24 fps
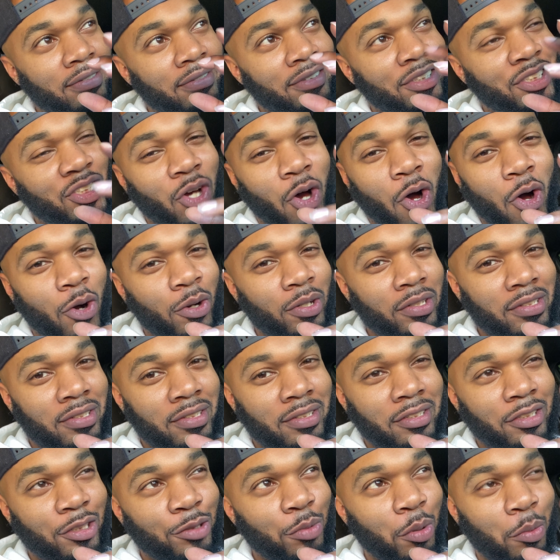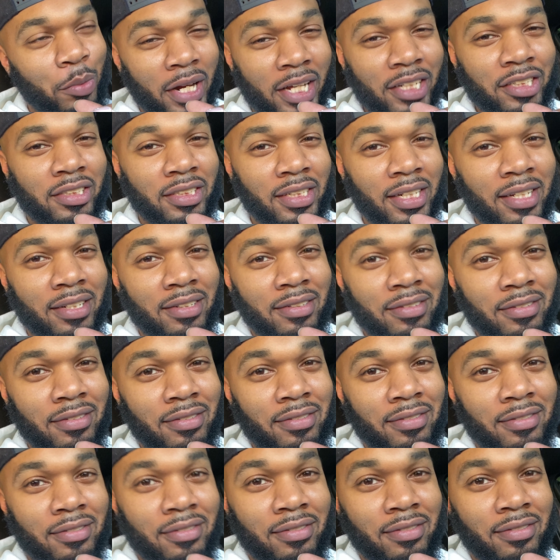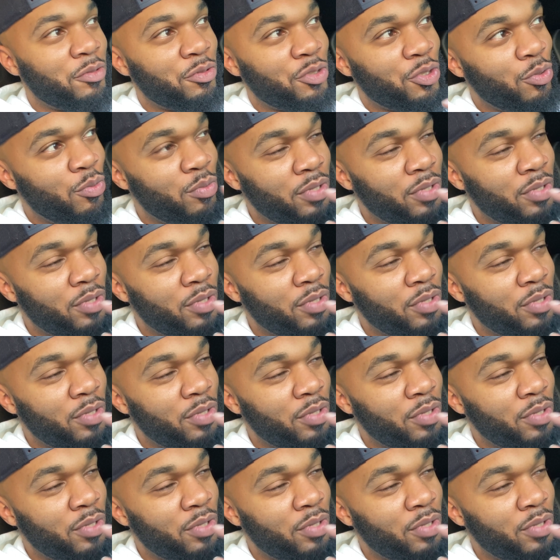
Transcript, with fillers: songs. You remember that shit? And the thing is, you